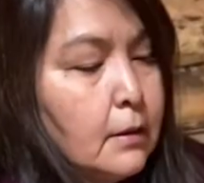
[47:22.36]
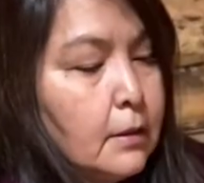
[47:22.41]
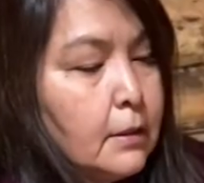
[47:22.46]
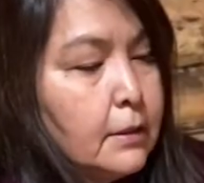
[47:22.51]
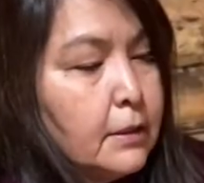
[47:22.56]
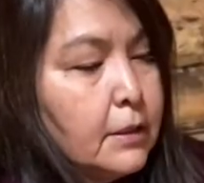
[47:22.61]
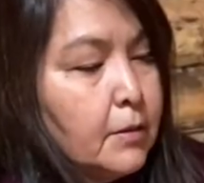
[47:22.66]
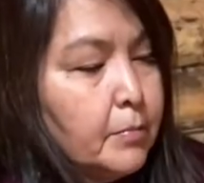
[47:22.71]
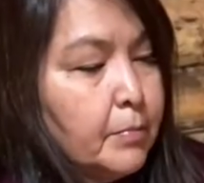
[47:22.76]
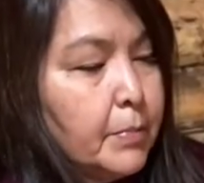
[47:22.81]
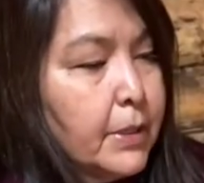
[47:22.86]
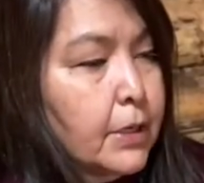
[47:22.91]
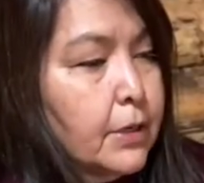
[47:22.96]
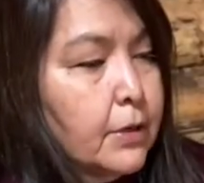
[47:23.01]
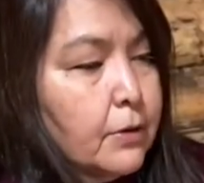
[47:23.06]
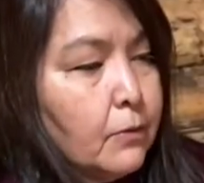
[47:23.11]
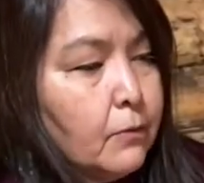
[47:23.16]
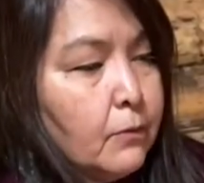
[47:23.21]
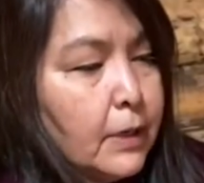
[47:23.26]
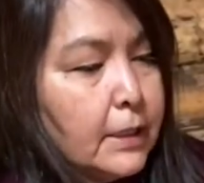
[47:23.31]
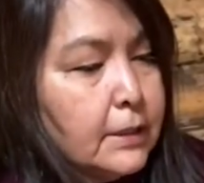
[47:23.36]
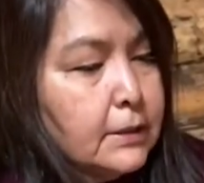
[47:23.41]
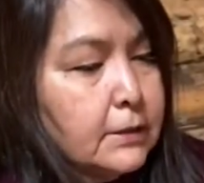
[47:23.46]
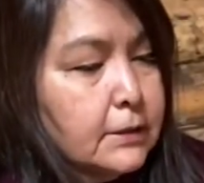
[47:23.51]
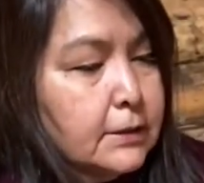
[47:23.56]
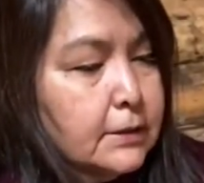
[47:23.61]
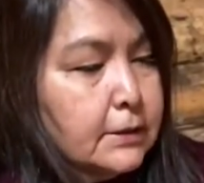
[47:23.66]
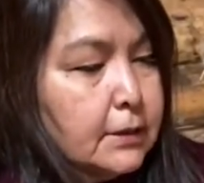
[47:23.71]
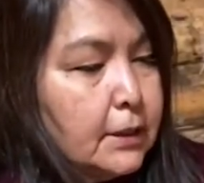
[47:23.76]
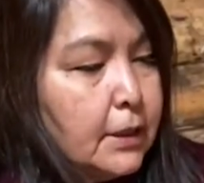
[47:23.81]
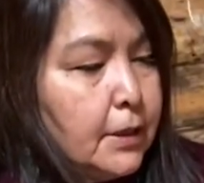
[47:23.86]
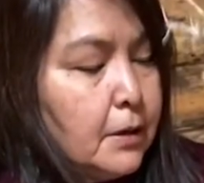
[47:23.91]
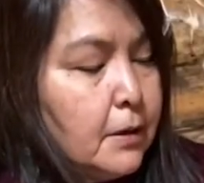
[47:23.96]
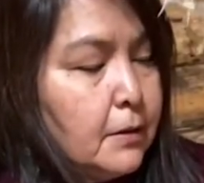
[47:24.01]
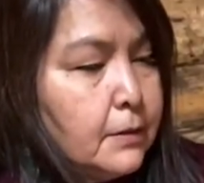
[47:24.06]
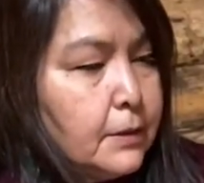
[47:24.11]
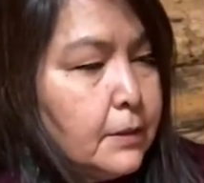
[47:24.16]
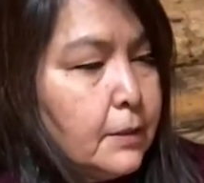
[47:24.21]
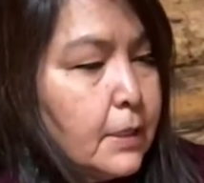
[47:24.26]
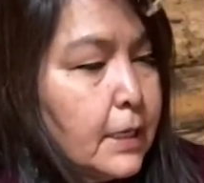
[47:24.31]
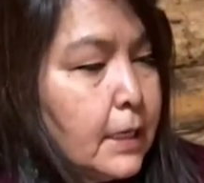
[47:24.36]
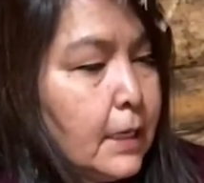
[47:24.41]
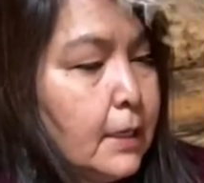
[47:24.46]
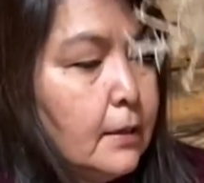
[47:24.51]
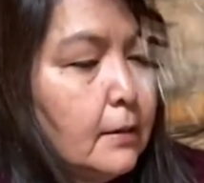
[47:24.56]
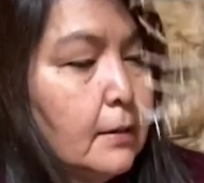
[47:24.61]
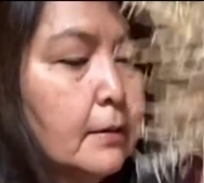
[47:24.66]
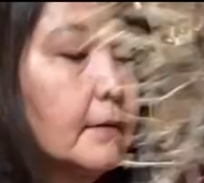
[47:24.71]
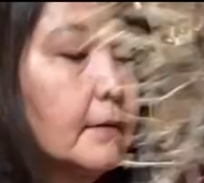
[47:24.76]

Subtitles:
the bigger ones, you know, you can